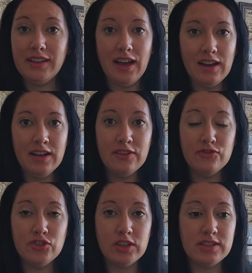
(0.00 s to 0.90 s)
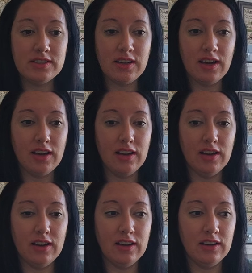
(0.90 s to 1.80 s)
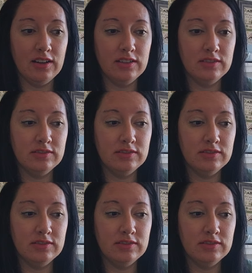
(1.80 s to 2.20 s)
yeah, just uh, I